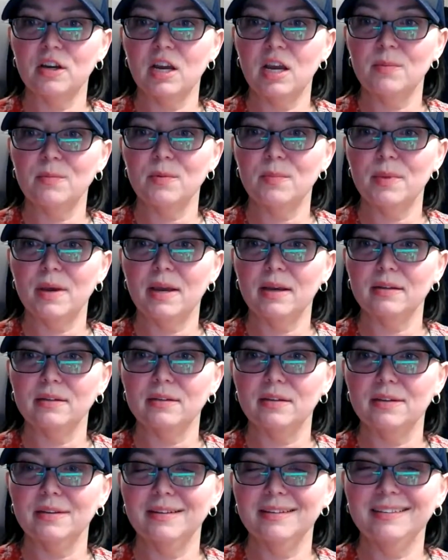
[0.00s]
I'm a
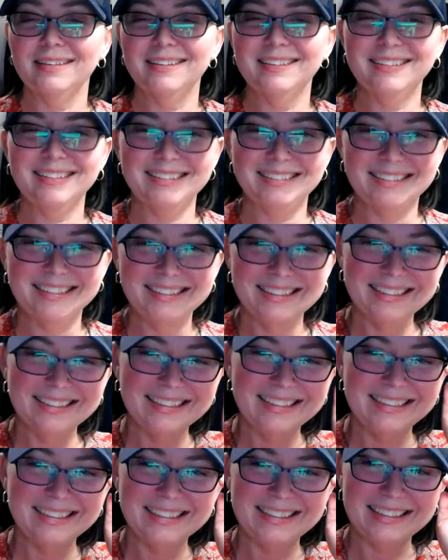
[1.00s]
magnet.
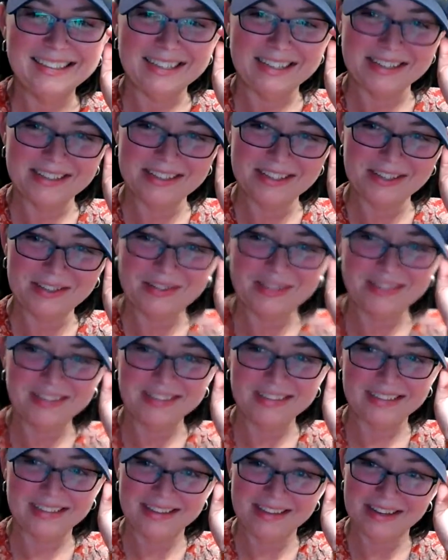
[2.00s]
Hugs to you and
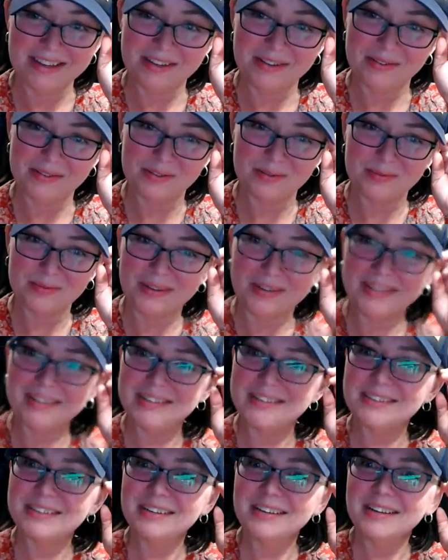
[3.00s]
Lily. Thank you so
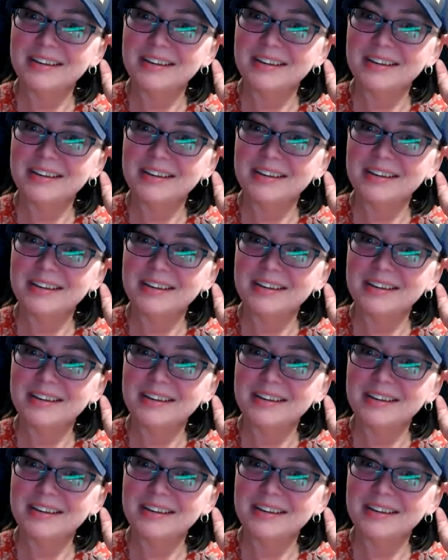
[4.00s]
much.